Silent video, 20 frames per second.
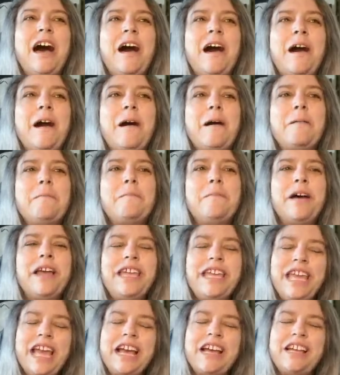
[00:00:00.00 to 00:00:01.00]

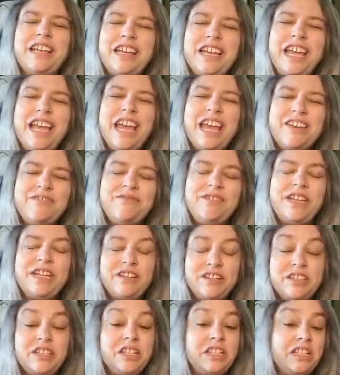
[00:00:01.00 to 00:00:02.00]
But yeah,
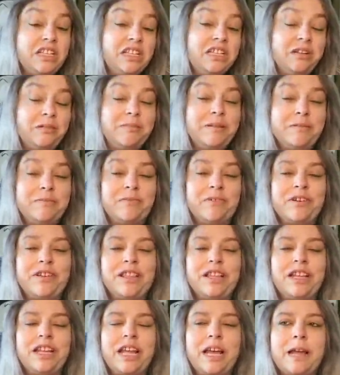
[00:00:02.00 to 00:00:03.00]
Avondale's a little bit more
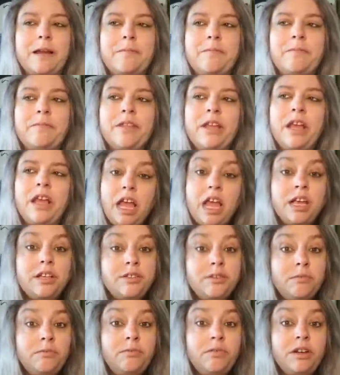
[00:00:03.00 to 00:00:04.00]
than that.
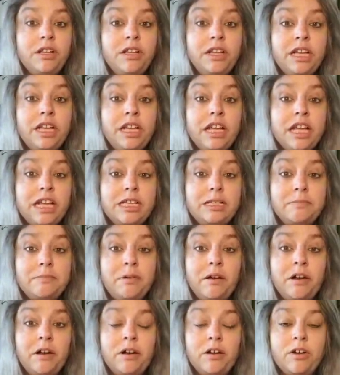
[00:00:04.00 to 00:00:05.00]
Has a really nice
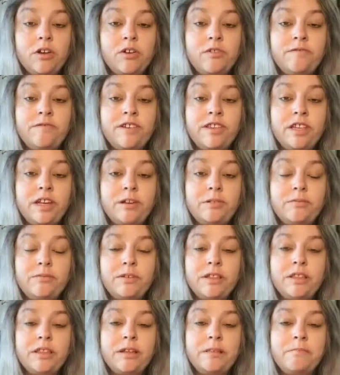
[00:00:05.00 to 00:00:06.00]
park over there
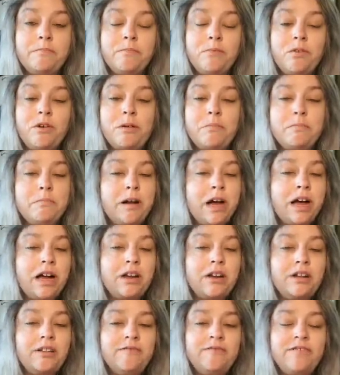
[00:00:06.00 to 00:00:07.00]
with a more
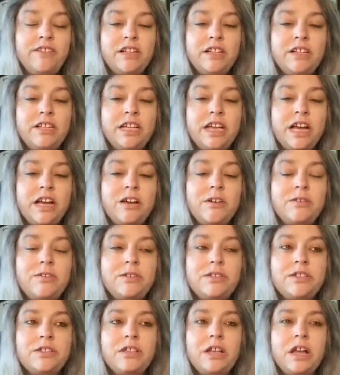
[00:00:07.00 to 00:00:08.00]
modern field
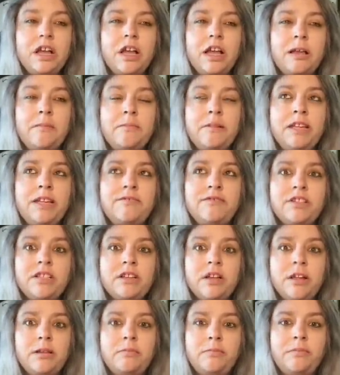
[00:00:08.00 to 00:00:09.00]
house. I believe
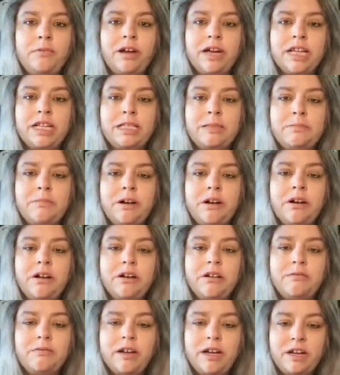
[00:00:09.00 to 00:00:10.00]
it's called Brands
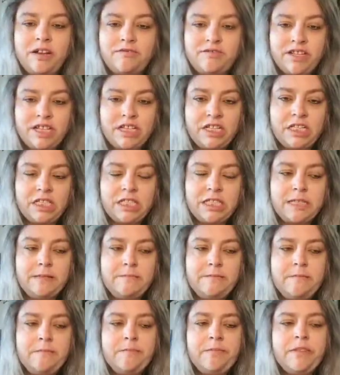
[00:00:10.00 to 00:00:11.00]
Park, right off of
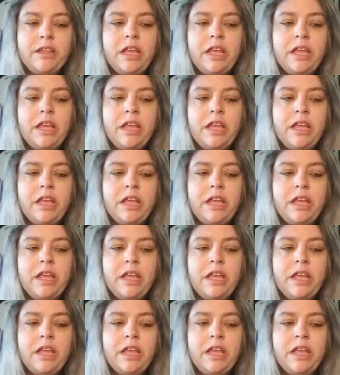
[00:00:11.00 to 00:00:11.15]
Elston.